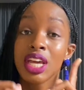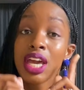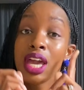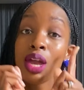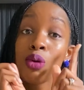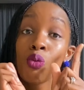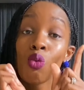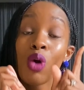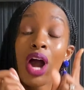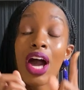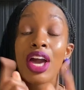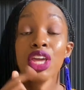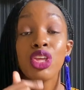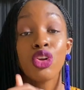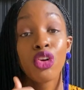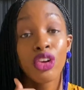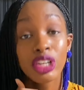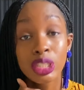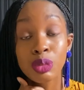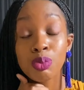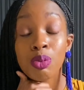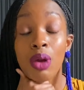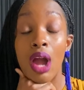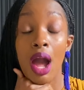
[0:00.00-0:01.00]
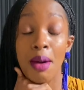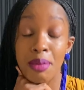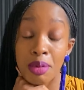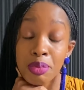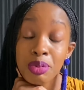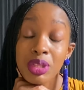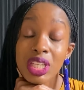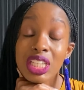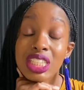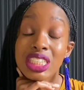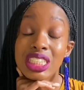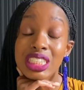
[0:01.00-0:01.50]
and why yours
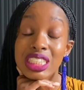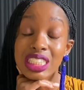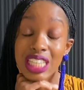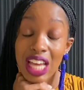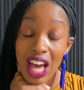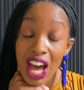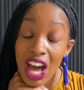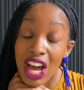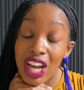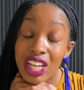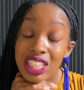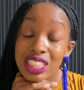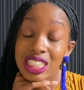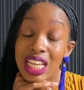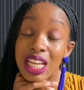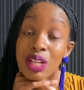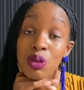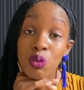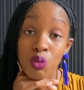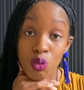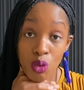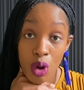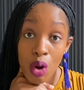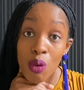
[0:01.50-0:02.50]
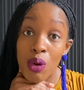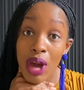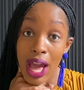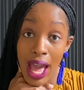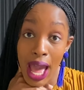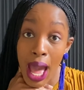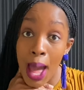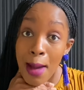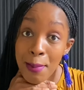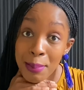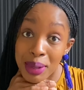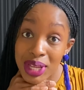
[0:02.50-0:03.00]
probably sucks and won't
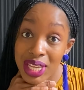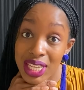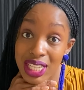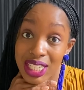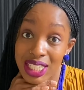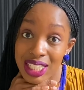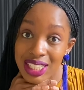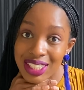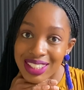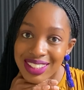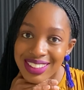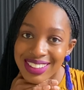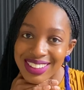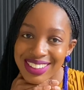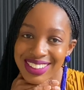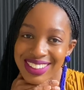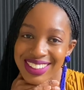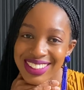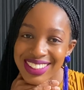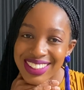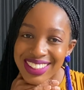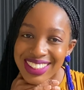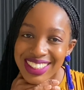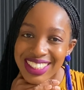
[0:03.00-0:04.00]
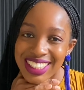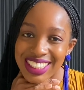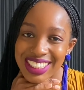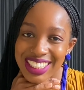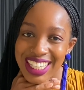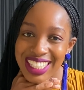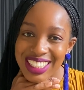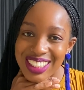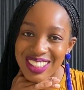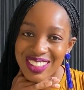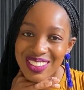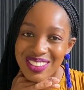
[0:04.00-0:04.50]
happen,
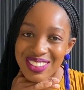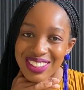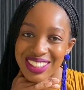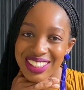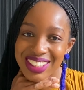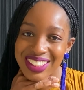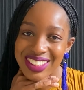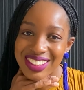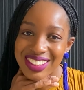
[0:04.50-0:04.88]
stay tuned.